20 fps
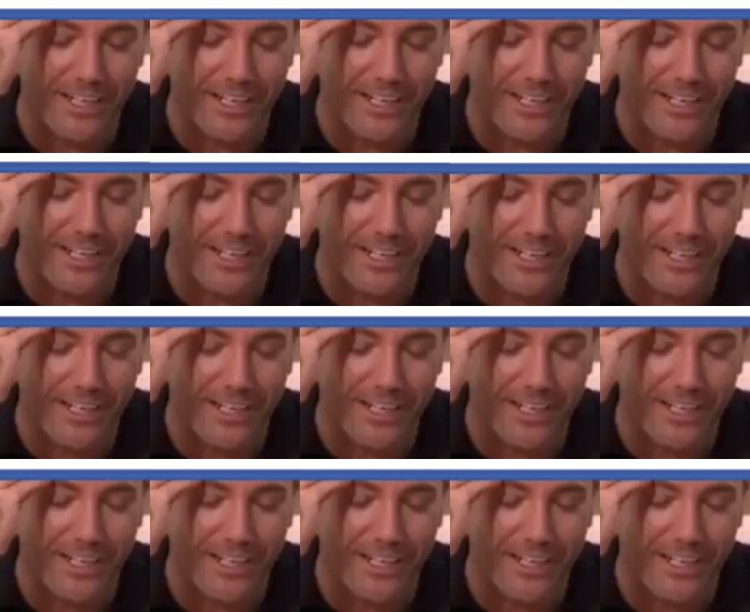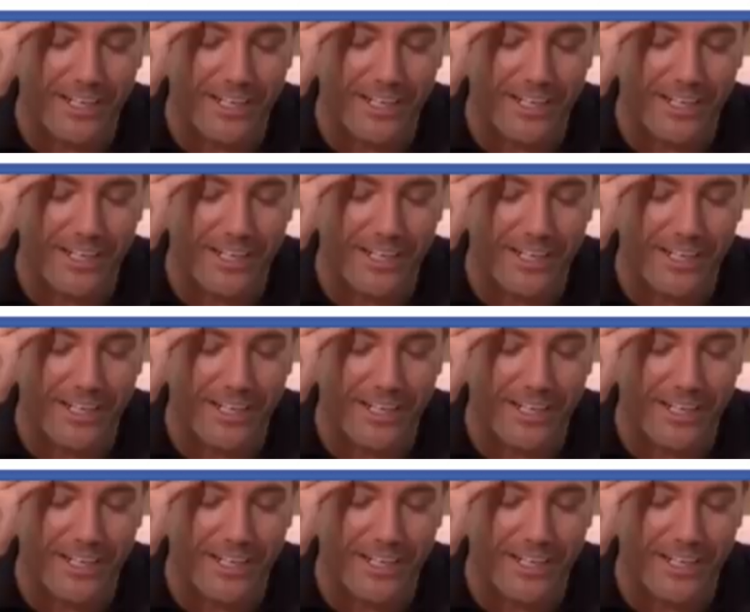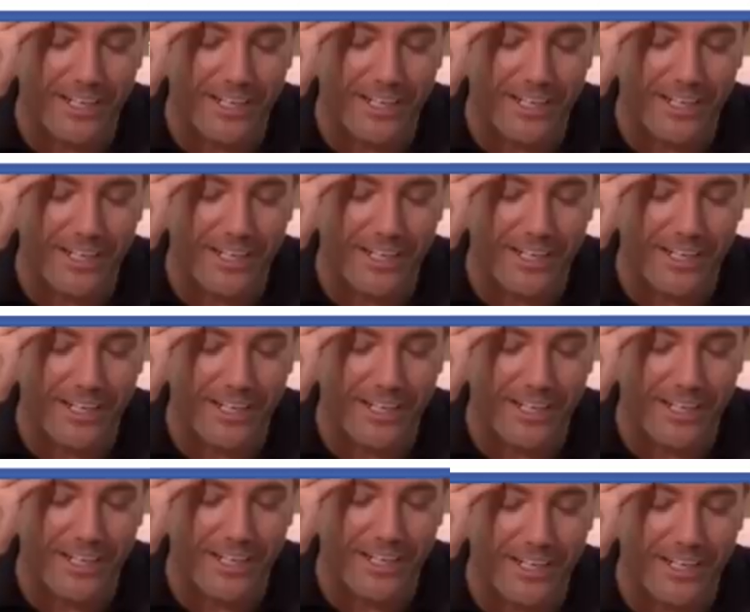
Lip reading: This person isn't speaking.